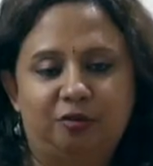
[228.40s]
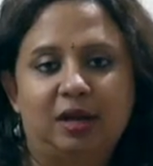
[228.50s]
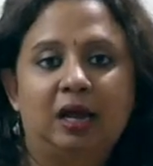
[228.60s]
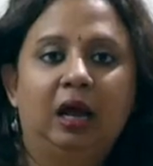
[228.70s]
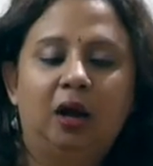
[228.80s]
of
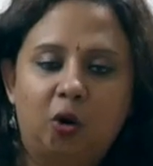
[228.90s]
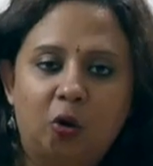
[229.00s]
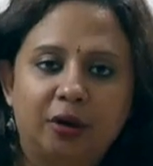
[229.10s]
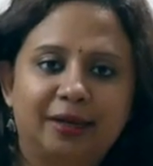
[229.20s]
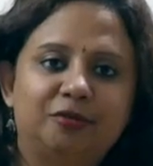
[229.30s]

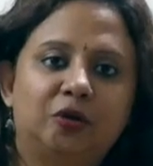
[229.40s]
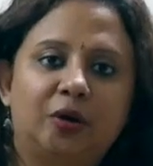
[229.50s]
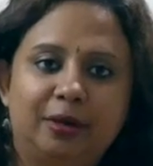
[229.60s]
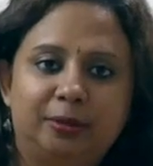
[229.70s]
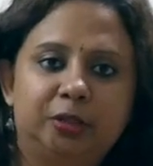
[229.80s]
or if you're
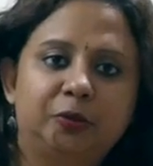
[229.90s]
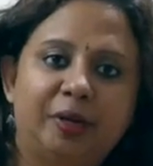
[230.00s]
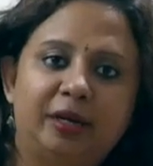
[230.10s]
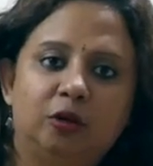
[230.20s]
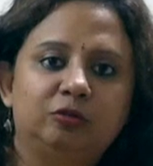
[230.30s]
not able to do
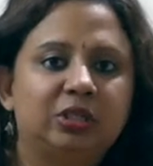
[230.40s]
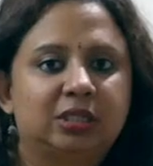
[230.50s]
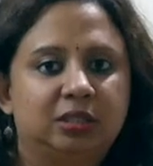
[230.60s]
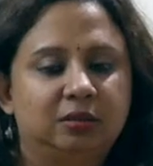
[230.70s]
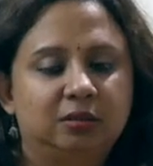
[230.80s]
any of
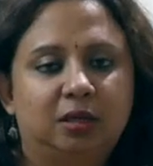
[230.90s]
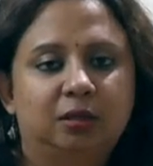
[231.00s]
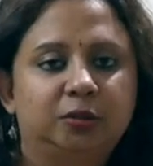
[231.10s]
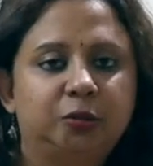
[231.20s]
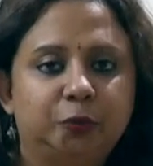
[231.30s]
these
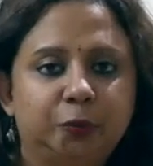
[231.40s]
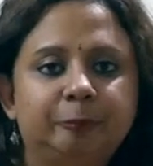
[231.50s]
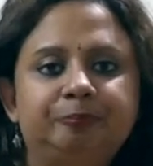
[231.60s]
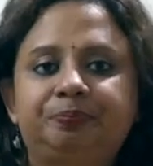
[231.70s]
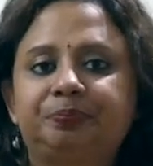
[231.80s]
uh, two
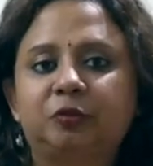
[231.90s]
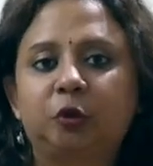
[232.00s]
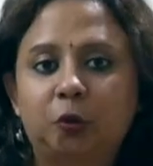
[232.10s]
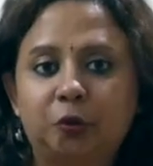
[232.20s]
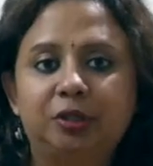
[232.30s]

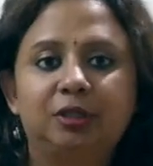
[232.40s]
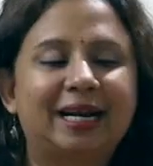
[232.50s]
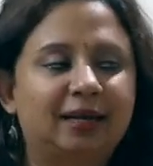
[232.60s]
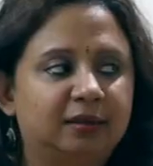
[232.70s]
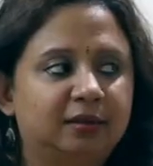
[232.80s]
you could
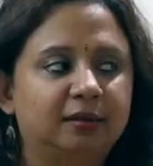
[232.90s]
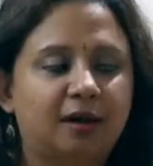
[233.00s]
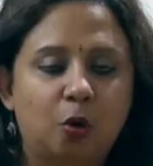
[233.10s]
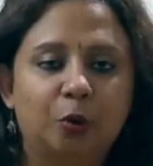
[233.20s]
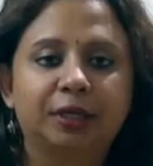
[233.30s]
get a
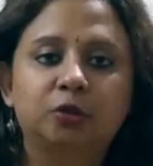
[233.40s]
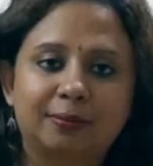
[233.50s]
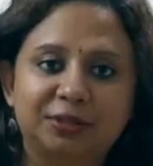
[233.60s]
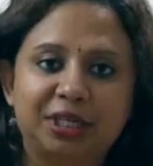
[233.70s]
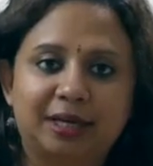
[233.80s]
Rahu Ketu
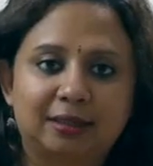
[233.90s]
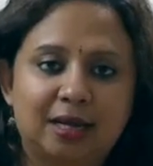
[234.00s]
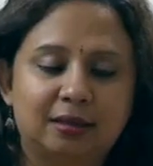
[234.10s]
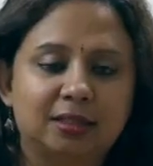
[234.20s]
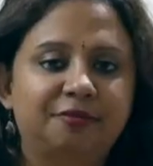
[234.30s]
Abhisheka
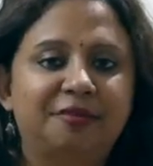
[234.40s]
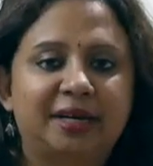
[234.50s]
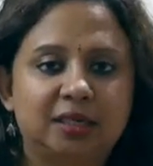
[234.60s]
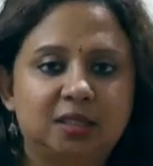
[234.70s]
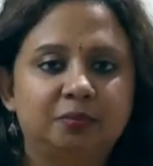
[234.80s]
done. It's a
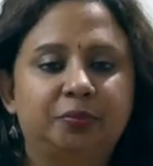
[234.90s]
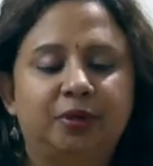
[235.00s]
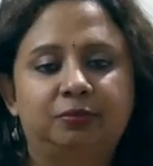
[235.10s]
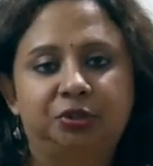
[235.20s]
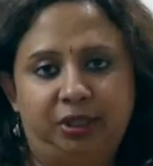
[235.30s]
very simple
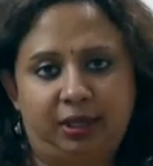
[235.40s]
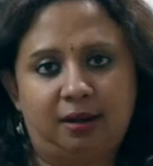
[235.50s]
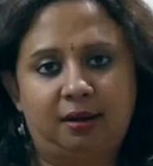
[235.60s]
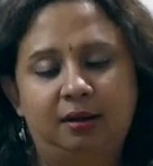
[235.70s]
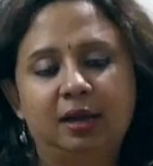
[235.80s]

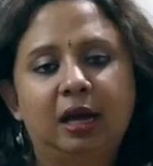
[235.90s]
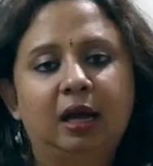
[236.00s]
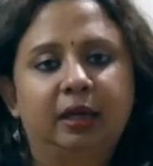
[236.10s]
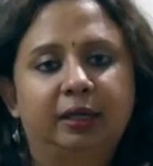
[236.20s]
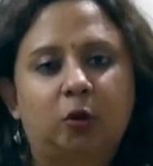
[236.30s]
Abhisheka,
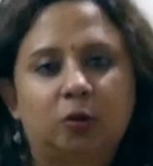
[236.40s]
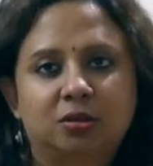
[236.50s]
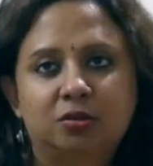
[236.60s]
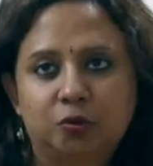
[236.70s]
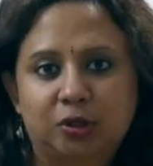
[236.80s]

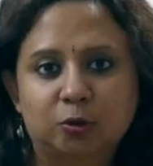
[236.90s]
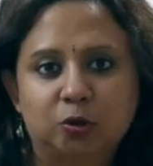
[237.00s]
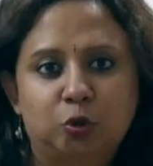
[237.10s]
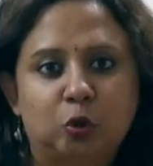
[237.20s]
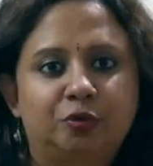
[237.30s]
costs
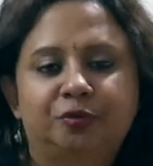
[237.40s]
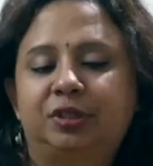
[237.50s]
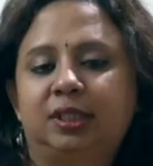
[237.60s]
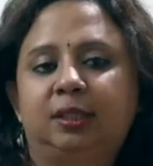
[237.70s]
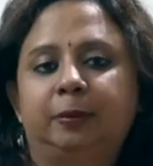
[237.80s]

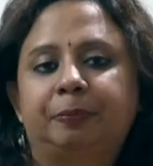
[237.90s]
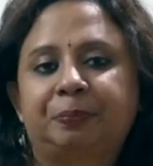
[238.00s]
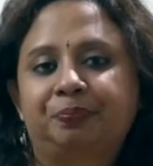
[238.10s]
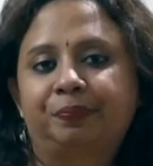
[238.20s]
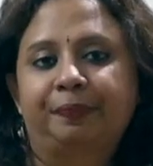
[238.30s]
2250.
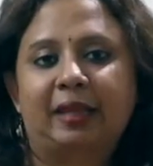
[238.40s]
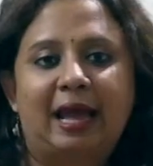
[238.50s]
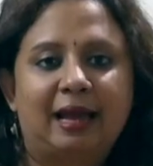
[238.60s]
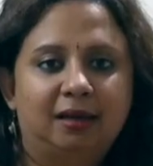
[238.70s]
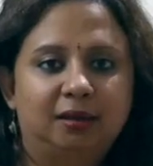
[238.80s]

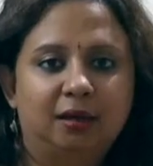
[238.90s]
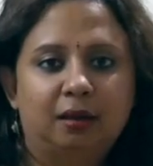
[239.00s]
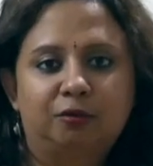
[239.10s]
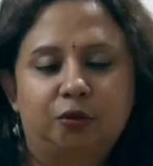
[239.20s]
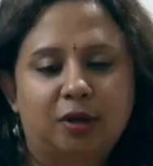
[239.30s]
And
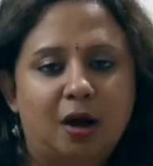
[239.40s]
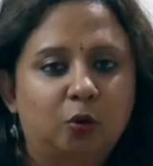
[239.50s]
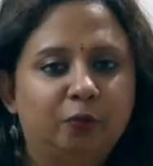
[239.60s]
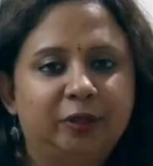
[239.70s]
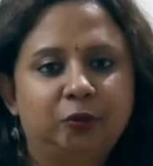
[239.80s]
uh, for
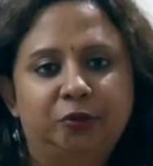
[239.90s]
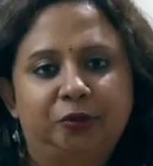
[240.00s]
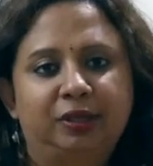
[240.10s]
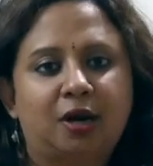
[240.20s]
Rahu, we do during